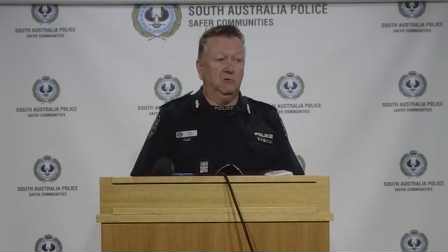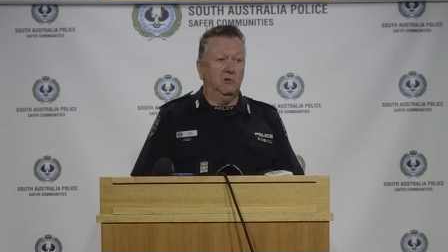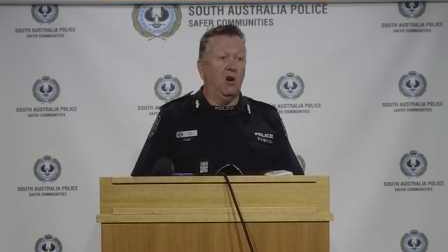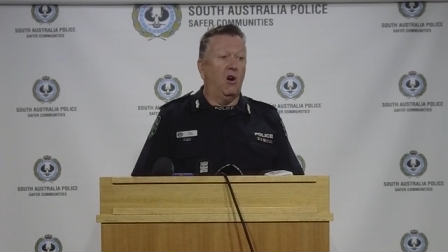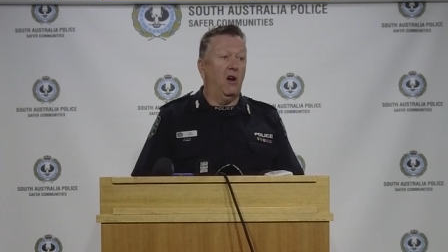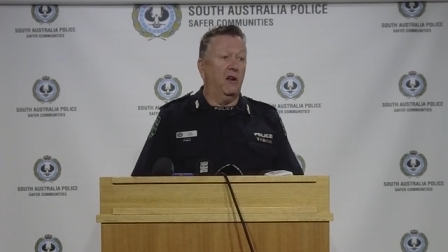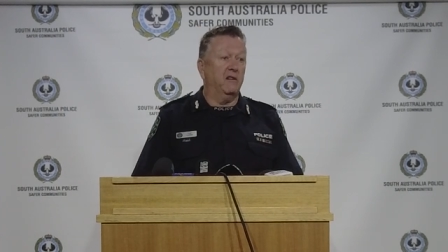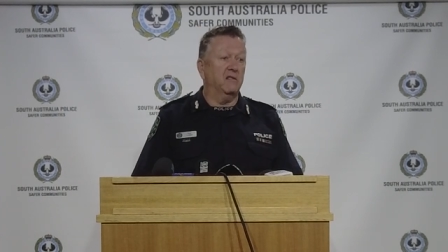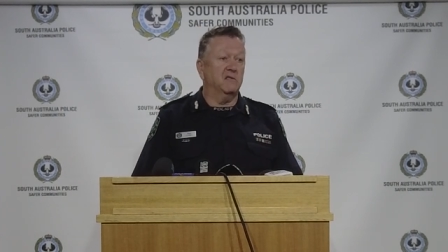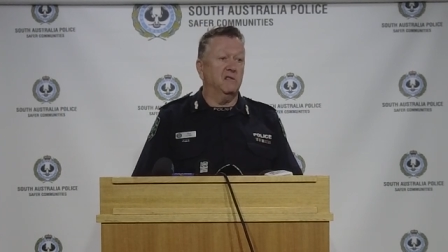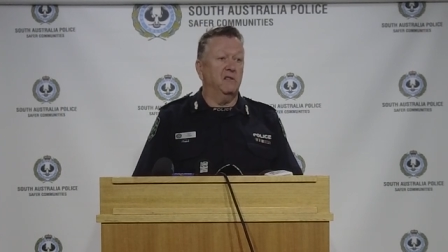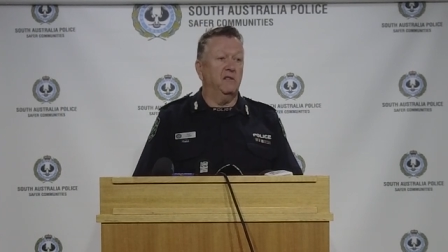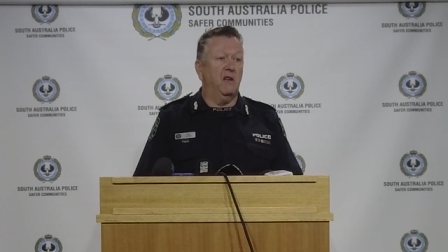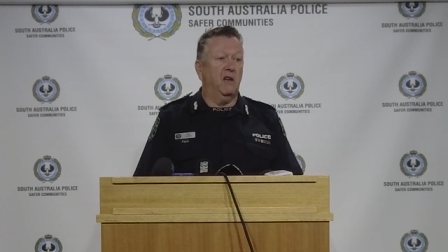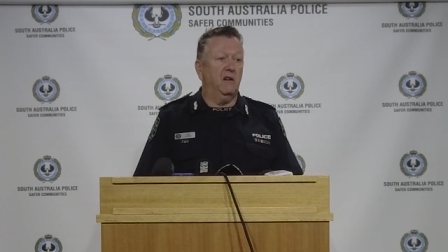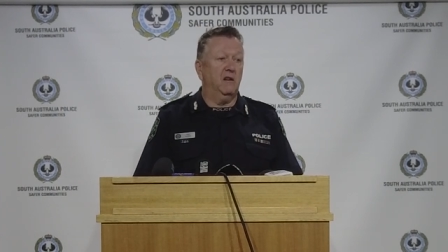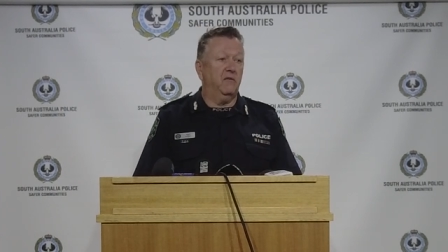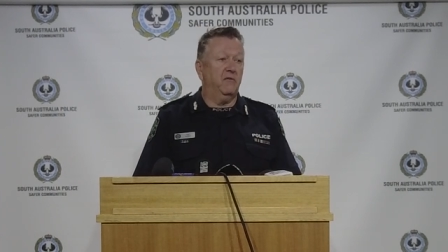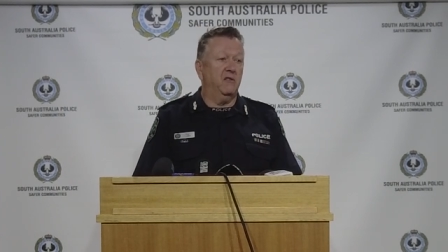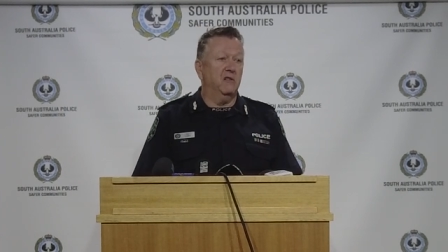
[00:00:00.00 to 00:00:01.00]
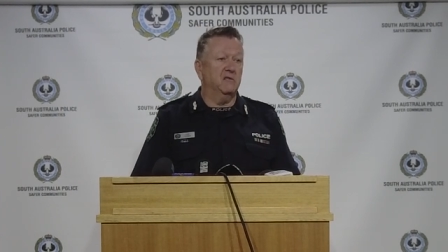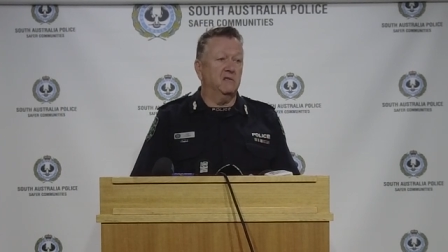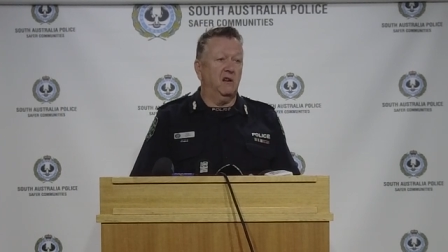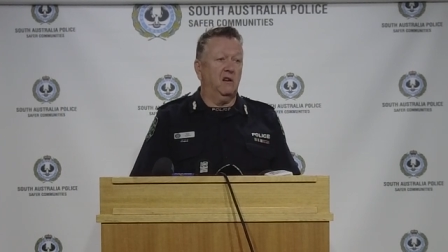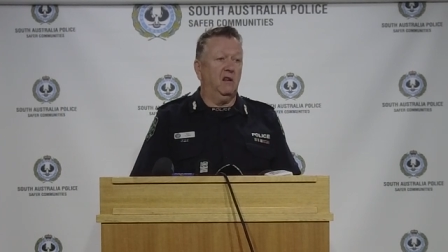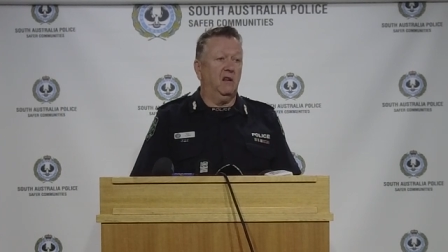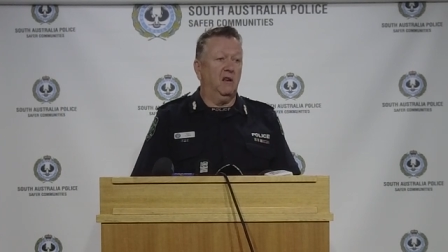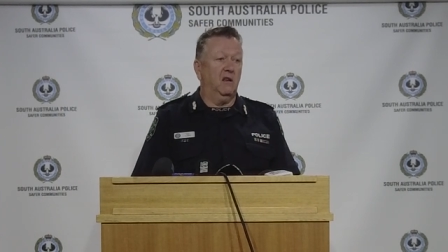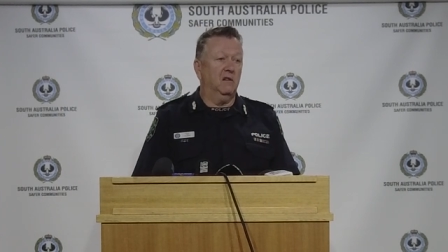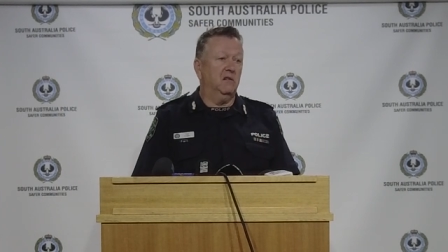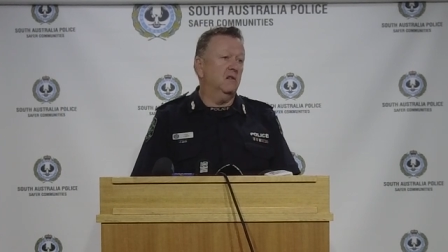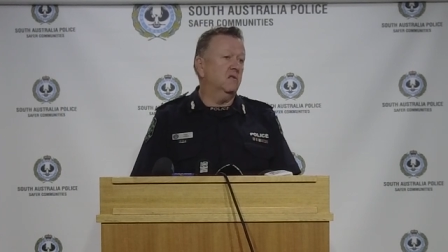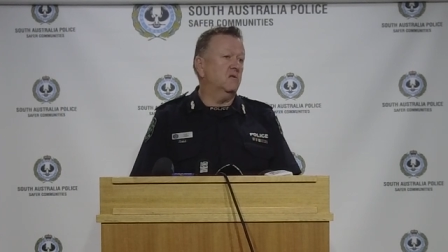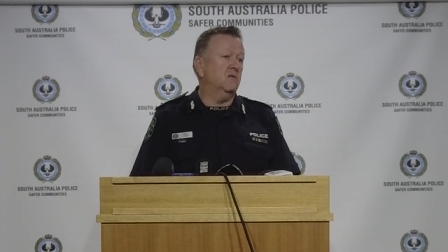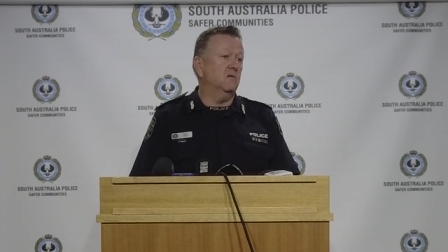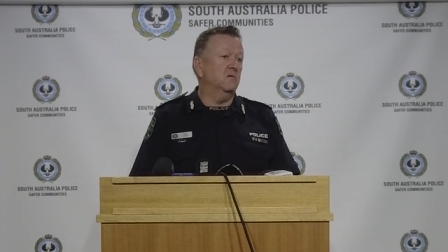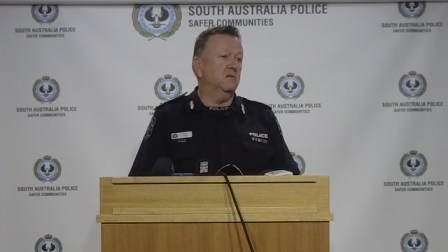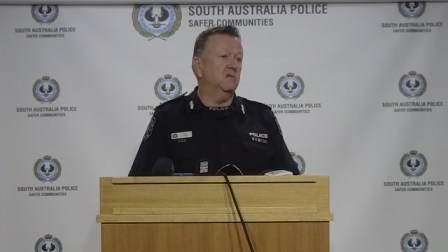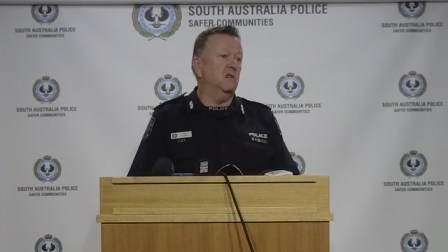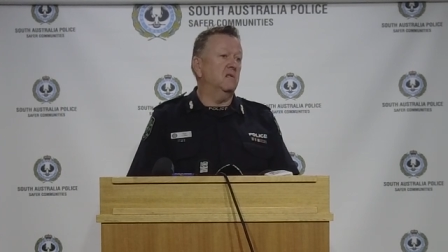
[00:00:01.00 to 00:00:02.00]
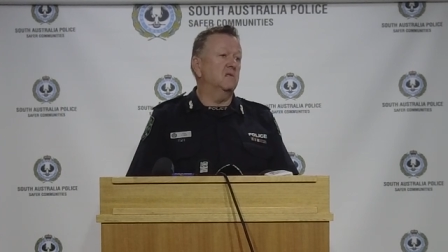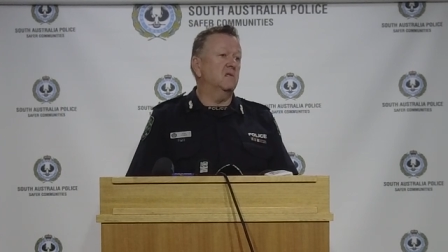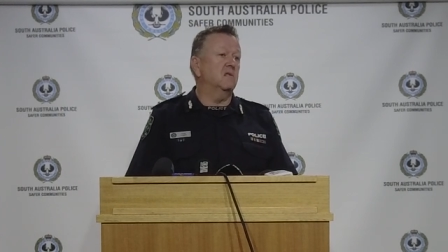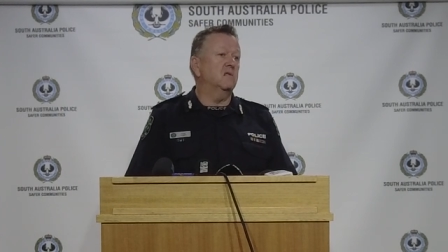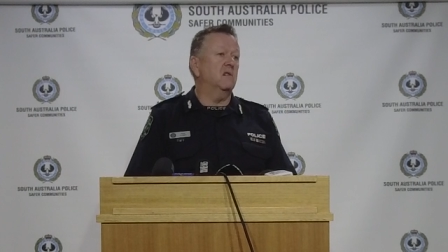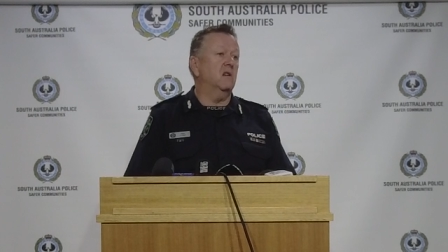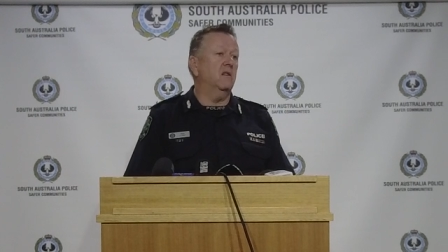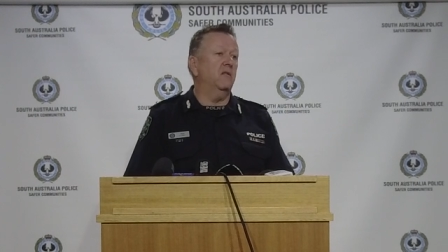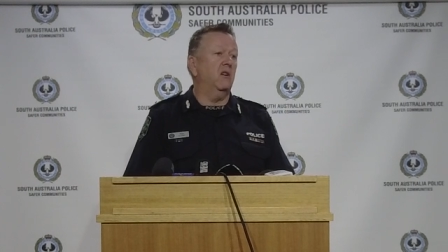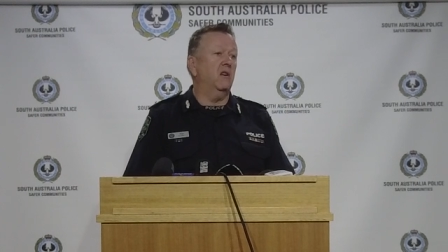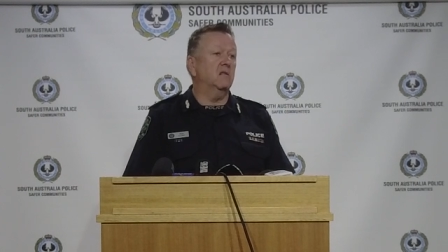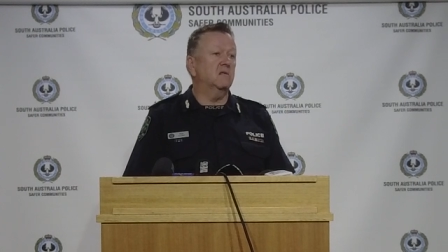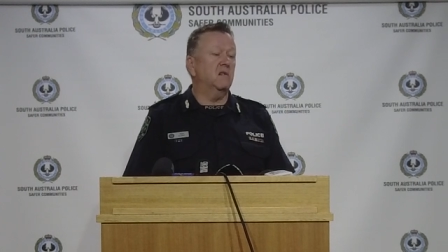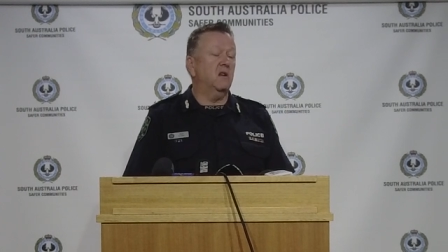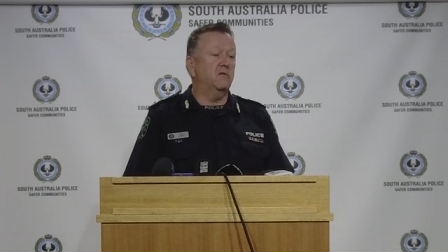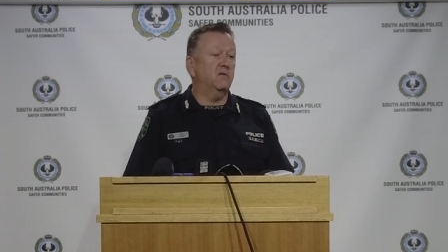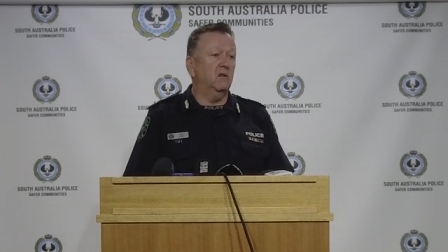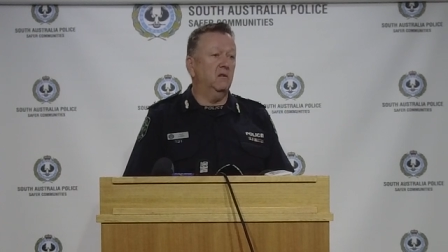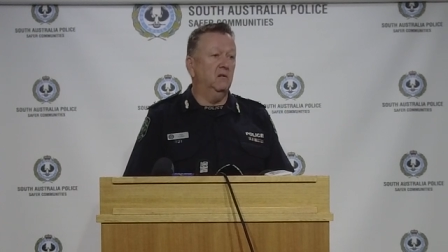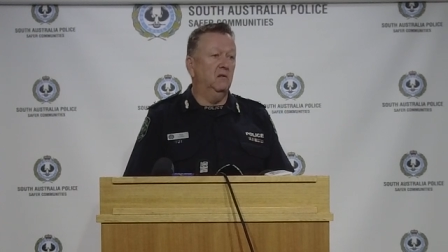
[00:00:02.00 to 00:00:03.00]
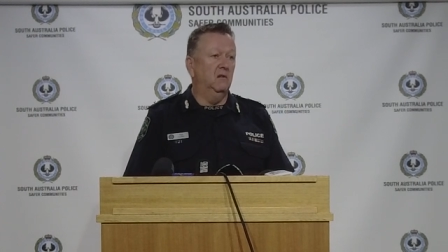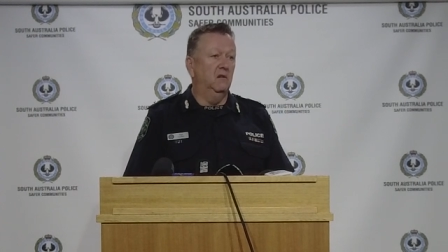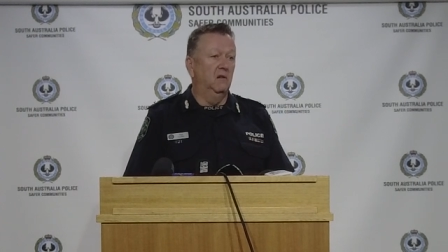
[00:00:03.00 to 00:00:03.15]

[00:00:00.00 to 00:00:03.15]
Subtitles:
guide us in that if there's any additional CCTV, etc.,